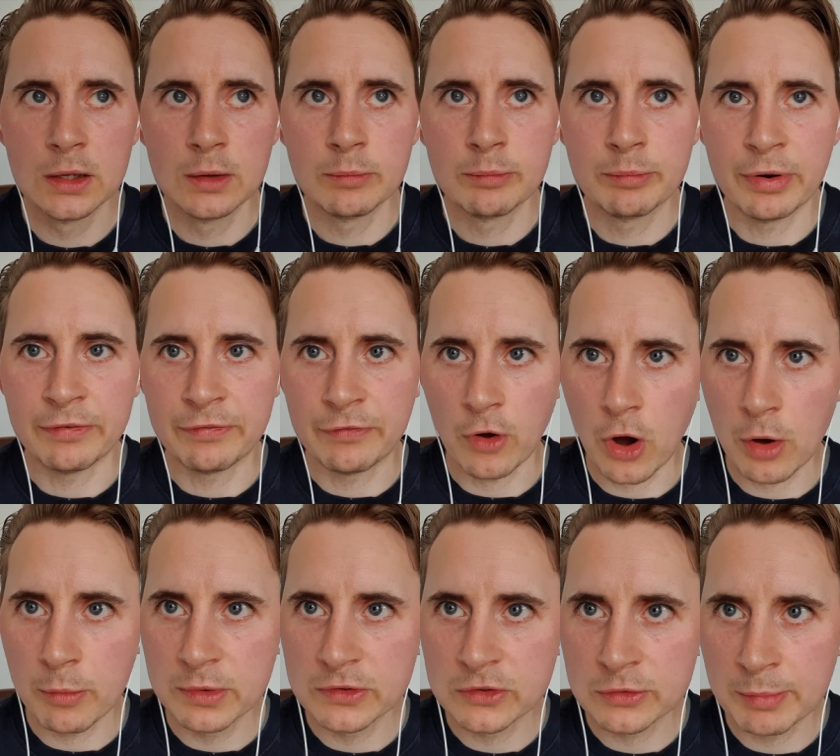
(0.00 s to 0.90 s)

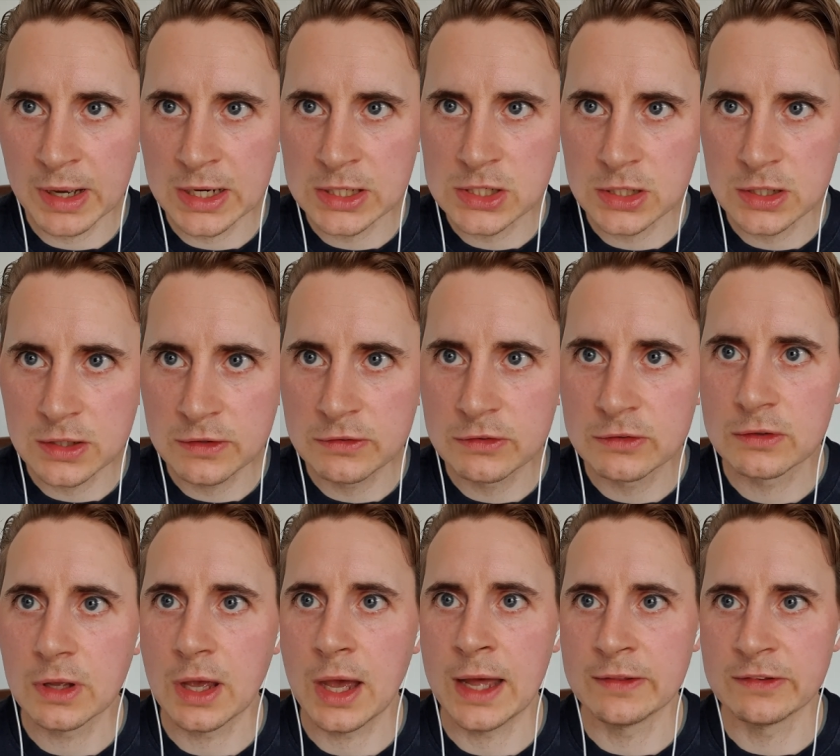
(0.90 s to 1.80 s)
performance measures
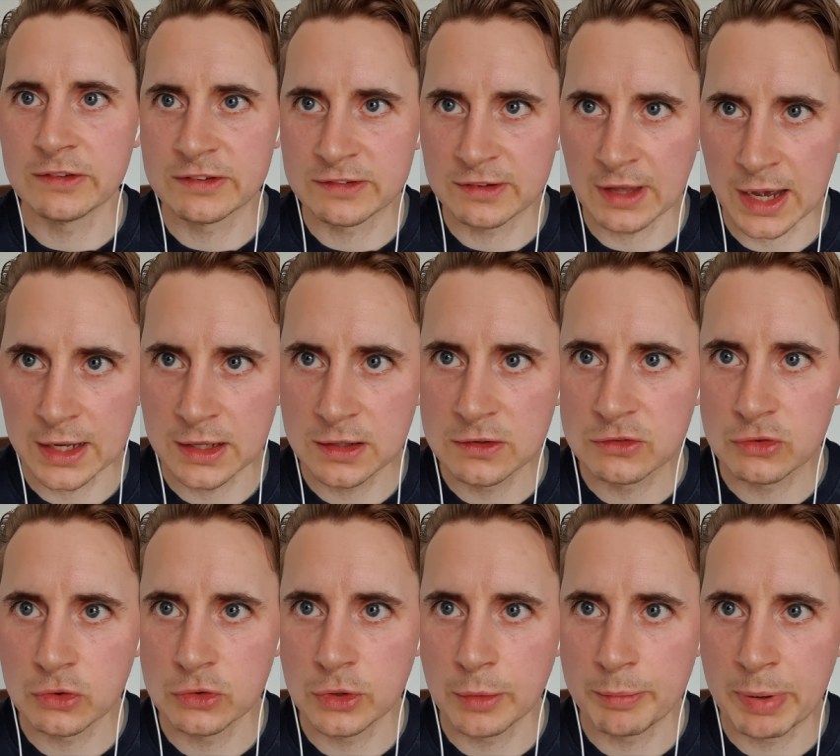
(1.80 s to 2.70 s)
and science
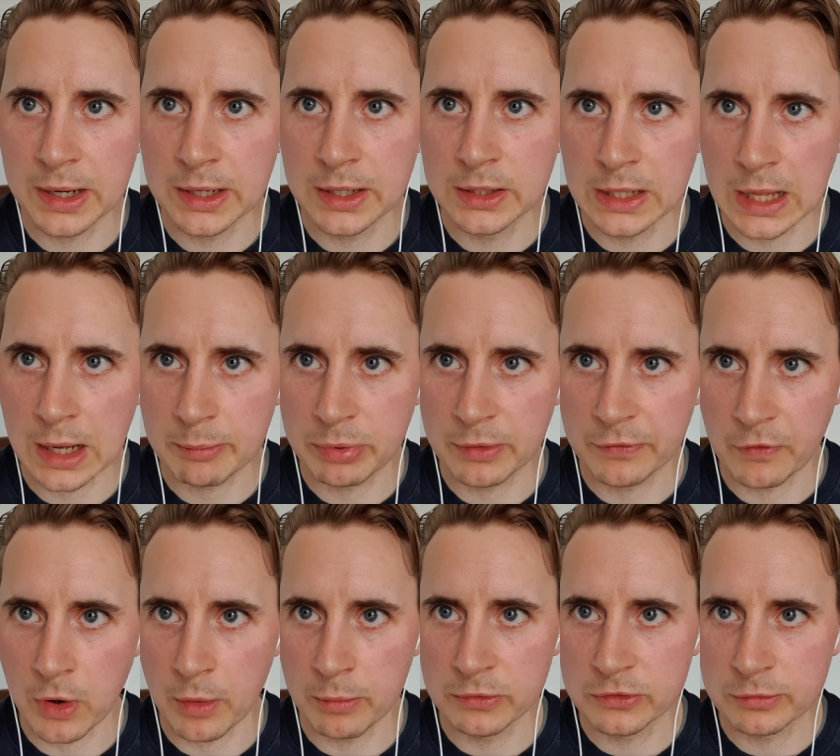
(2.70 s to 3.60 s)
underpinning that
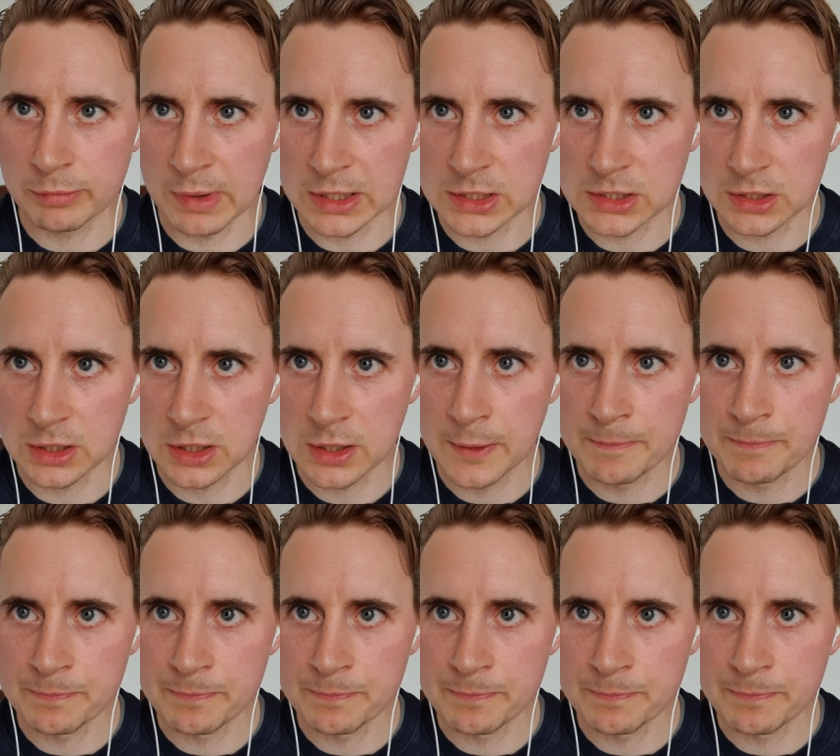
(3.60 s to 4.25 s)
performance measure